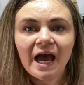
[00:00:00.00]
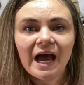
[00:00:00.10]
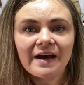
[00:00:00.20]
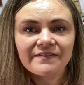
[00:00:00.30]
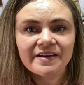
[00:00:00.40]

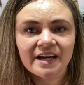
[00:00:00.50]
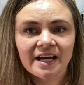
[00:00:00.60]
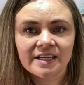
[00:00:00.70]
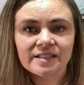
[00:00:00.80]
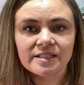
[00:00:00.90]
I've
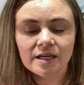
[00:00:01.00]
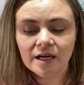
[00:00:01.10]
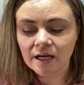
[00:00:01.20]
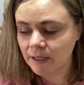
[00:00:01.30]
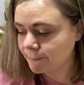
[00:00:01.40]
got
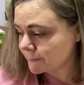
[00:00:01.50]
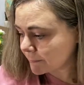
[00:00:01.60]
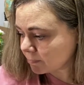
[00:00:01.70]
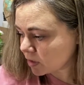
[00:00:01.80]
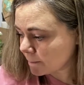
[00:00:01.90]
um,
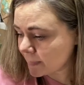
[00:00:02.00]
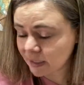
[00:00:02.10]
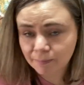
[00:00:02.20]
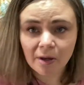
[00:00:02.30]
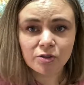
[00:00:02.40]
my
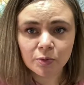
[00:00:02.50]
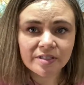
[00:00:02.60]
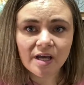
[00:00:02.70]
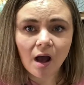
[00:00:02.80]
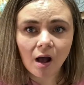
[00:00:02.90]
most
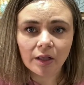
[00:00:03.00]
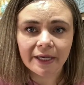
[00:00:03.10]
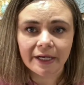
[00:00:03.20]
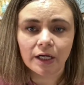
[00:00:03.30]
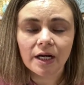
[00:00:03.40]
recent haul
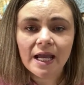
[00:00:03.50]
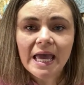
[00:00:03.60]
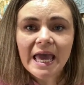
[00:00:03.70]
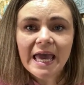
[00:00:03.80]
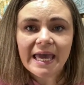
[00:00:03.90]
here,
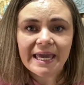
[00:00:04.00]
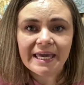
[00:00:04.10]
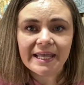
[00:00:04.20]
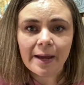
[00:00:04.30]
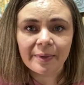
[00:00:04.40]

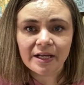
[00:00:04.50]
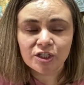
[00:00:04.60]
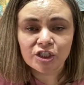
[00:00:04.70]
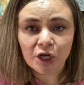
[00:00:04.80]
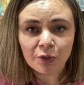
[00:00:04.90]
and I'm going to
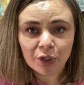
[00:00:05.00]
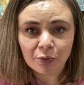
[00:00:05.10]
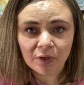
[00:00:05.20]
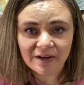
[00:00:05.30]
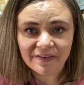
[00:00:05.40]
show you
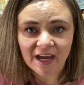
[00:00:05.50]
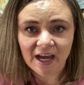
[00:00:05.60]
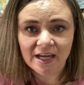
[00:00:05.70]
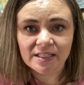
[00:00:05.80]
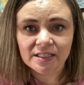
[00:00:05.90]
what I've
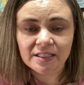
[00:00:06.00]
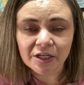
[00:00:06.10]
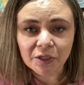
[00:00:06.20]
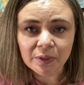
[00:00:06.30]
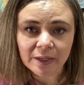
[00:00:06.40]
got, tell
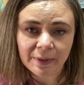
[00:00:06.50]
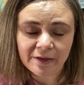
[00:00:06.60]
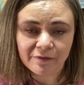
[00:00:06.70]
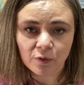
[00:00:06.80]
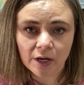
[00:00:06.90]
you what I pay
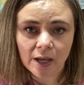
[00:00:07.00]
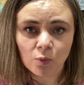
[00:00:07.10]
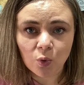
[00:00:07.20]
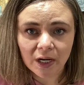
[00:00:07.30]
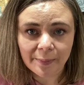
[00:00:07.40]
for it, and
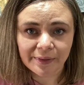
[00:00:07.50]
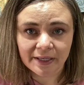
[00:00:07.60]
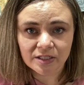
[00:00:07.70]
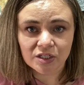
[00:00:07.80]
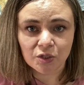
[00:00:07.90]
what I
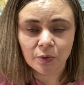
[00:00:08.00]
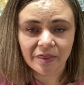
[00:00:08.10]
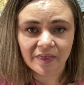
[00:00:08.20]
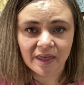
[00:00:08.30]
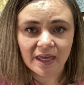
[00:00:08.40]
plan to do
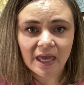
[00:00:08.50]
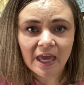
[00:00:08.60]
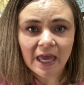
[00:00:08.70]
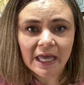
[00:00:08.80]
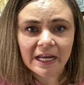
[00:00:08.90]
with it.
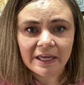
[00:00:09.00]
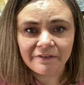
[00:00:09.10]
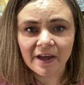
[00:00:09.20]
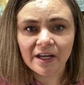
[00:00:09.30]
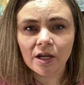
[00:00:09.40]
And if
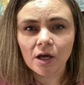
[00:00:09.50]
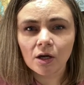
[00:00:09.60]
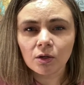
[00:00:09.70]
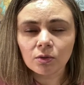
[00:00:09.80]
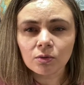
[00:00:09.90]
I
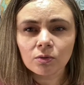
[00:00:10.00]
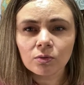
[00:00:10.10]
know